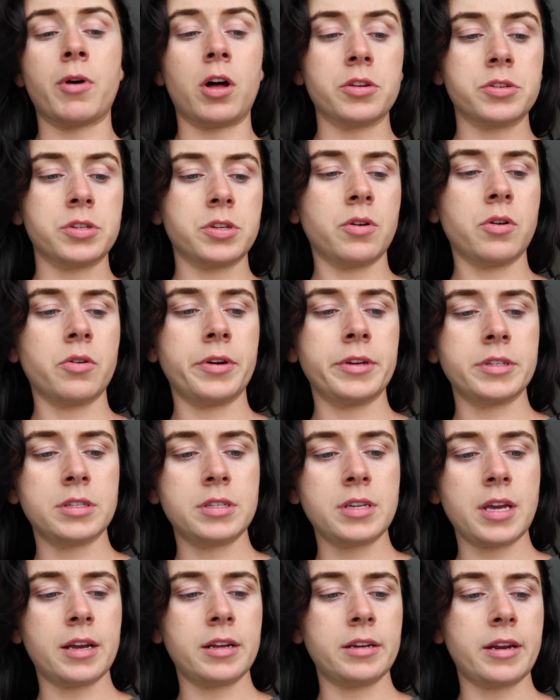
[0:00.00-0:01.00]
also going to
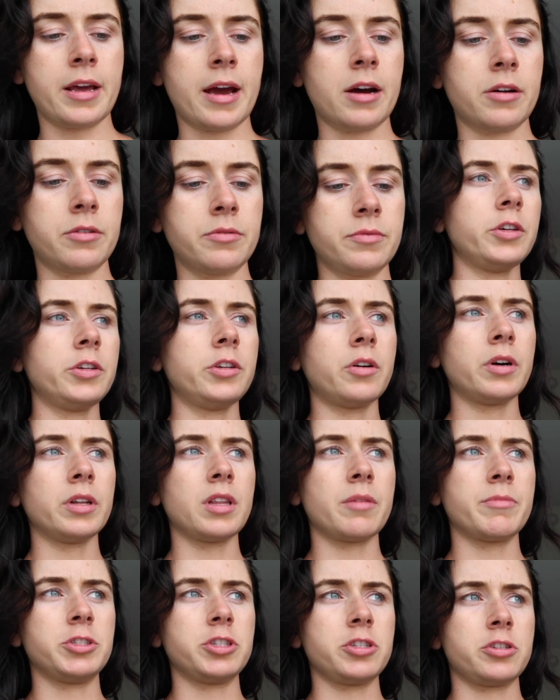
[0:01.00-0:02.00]
take now. You know what,
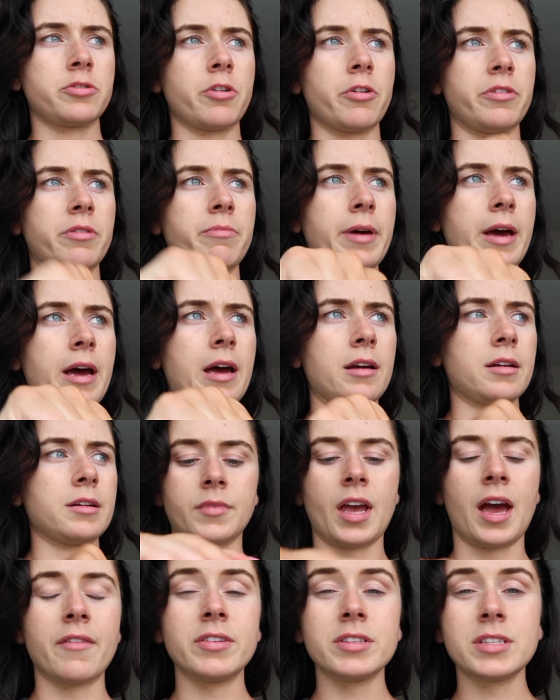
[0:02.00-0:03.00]
let me just throw them back.
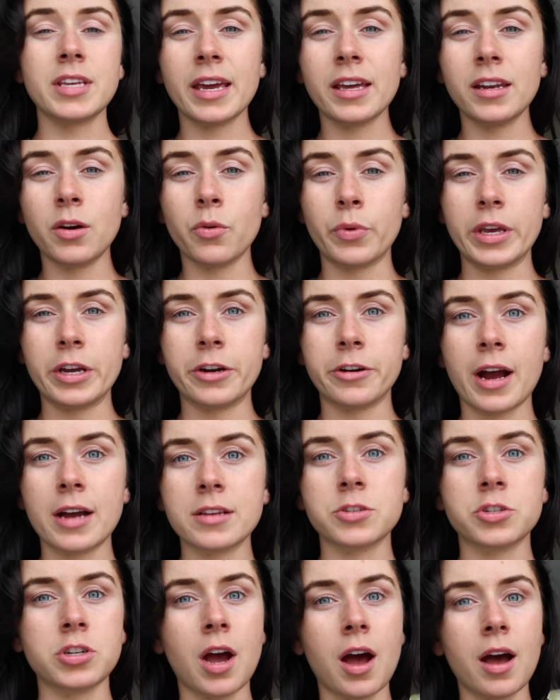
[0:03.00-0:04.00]
I haven't taken a
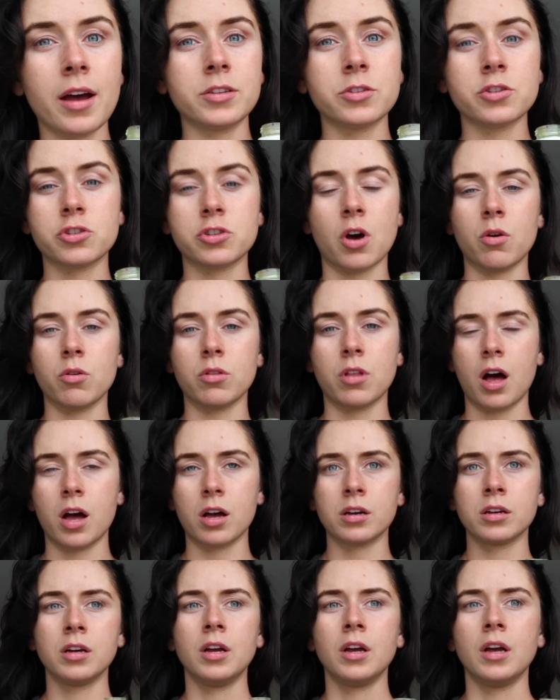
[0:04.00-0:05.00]
wheatgrass shot in so
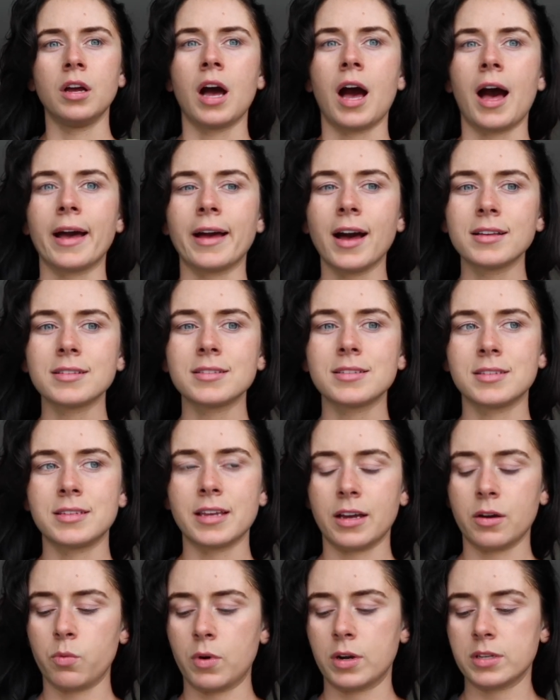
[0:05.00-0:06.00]
long. I got
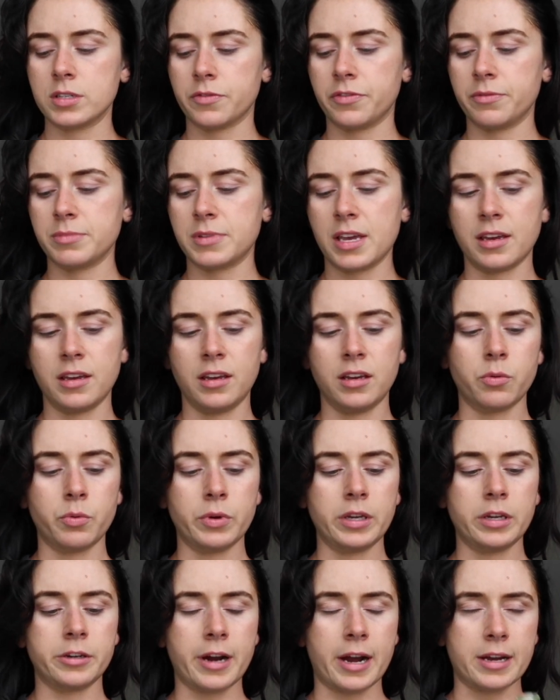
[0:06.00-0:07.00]
sick once from taking a
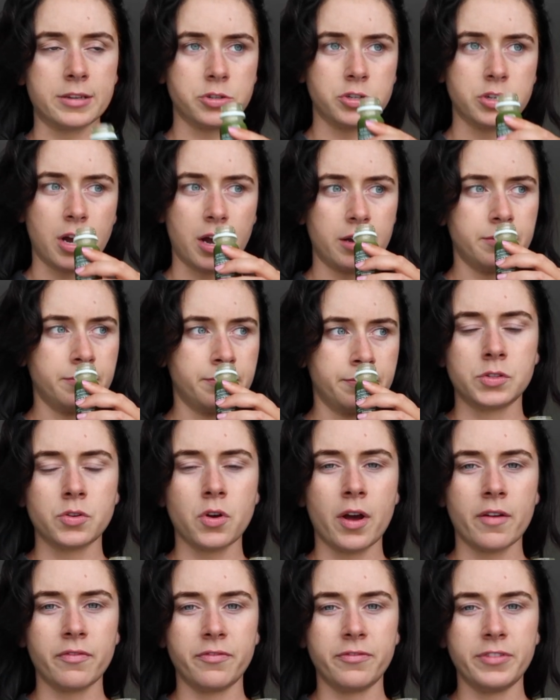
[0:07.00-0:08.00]
wheatgrass shot. So
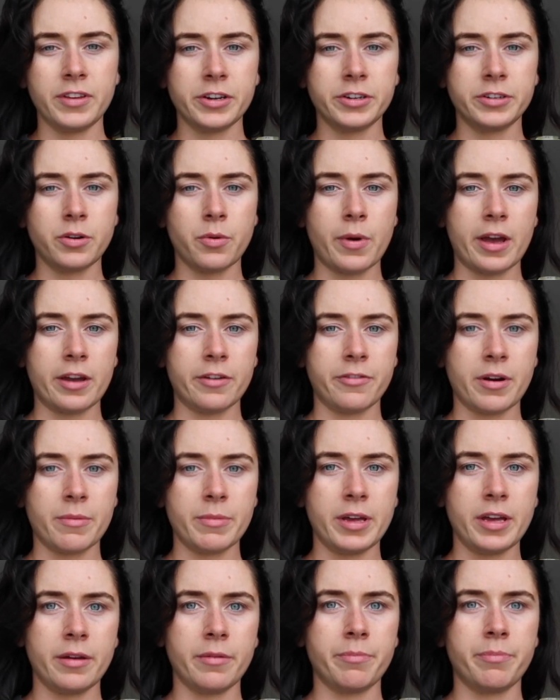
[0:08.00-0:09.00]
I've veered away from
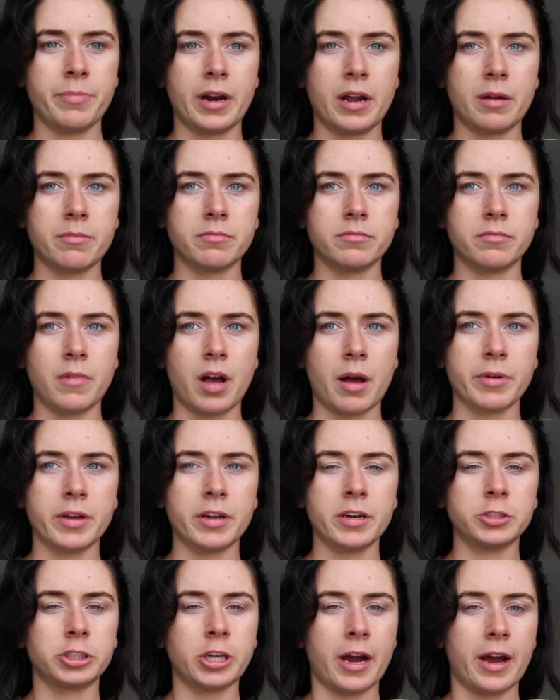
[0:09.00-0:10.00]
it, but I'm, I'm
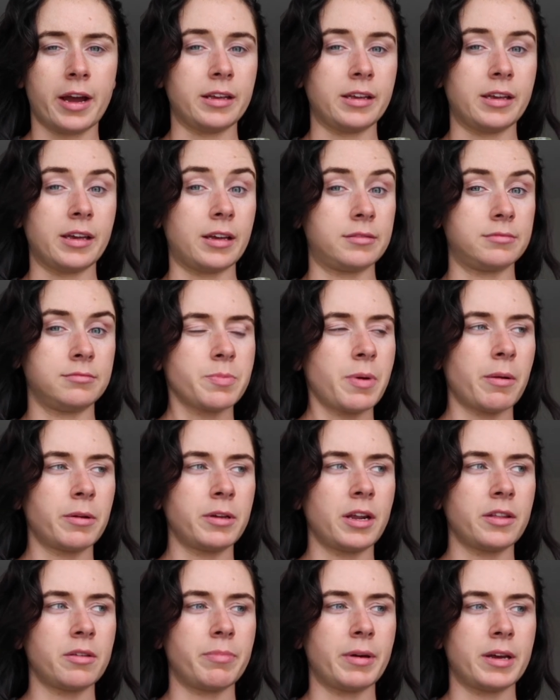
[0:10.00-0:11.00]
gonna try it again. Probably
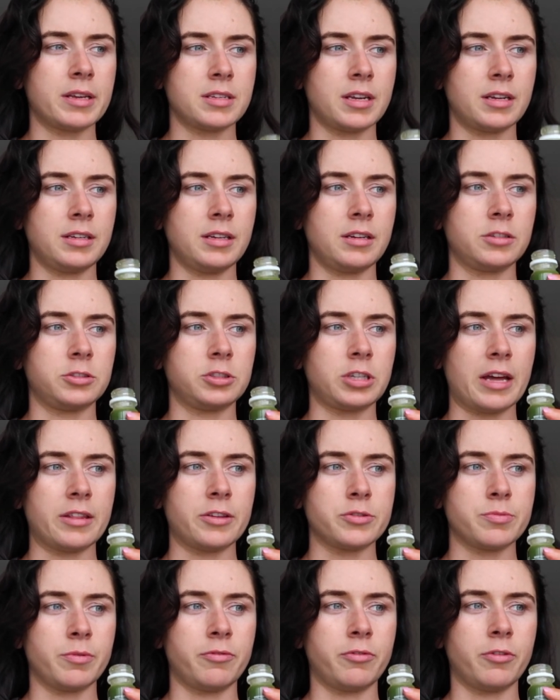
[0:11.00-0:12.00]
not the best idea to try
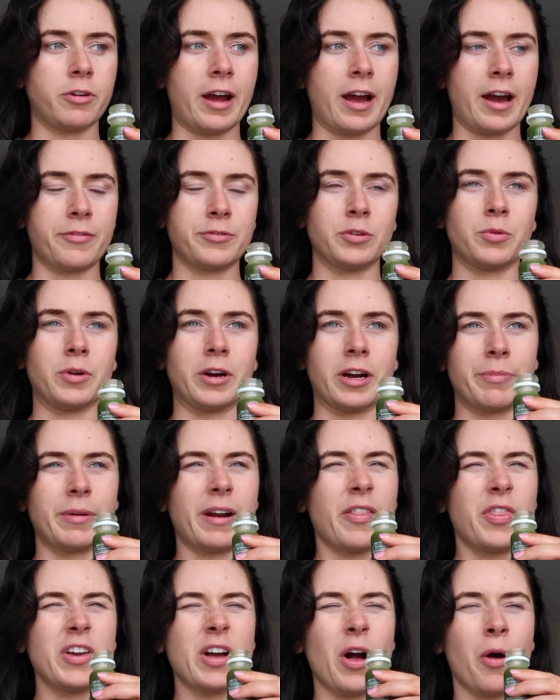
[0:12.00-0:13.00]
this before I have to work, but
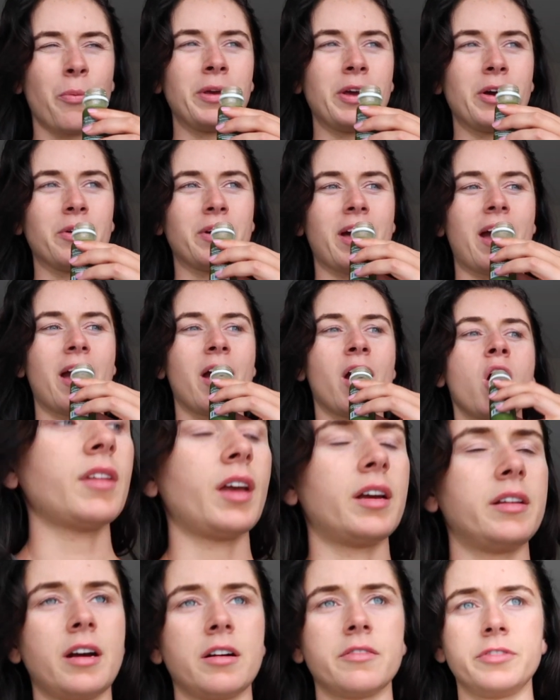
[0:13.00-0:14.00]
I think I'll be okay.
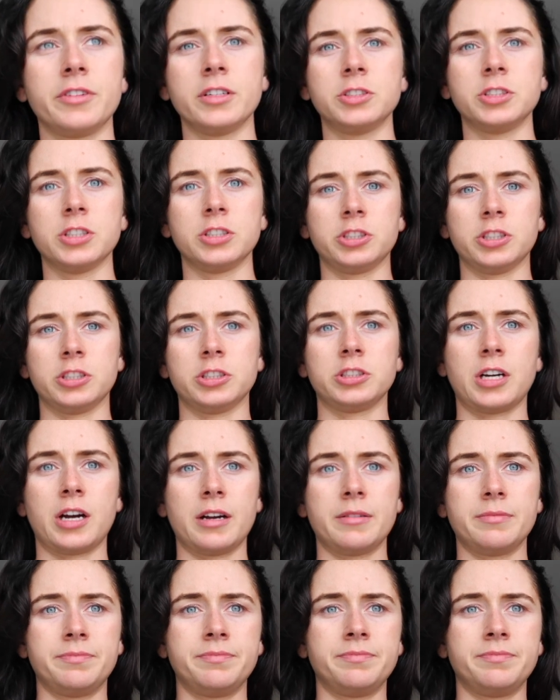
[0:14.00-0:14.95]
And now for a ginger shot.